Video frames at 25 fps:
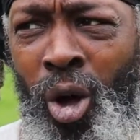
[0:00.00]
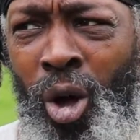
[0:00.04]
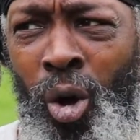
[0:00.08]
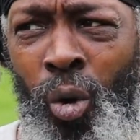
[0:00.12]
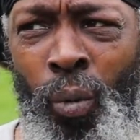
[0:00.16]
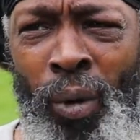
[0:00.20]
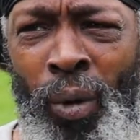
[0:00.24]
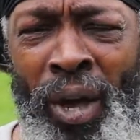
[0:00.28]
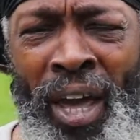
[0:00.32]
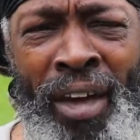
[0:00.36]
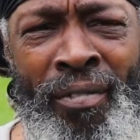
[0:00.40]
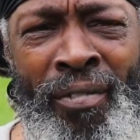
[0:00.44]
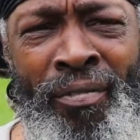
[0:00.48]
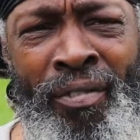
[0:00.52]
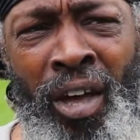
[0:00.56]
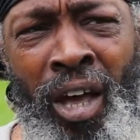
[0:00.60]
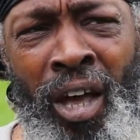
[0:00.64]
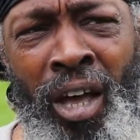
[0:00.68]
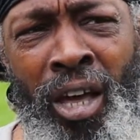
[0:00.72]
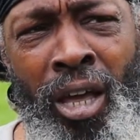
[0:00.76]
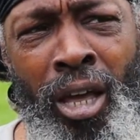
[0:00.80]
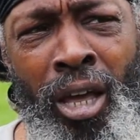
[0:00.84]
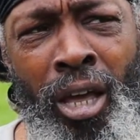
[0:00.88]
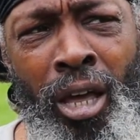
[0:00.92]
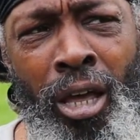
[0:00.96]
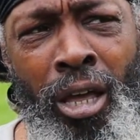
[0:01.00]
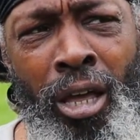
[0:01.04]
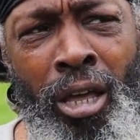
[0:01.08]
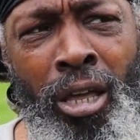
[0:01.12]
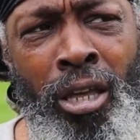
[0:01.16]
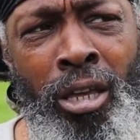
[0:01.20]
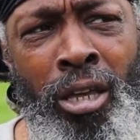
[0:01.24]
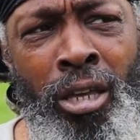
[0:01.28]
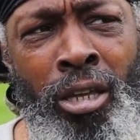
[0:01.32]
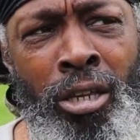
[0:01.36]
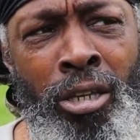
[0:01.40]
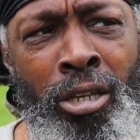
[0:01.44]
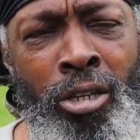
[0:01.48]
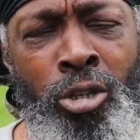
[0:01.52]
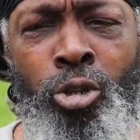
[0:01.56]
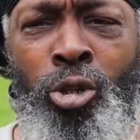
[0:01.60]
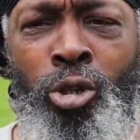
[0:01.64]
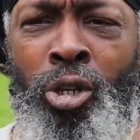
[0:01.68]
or whatever. You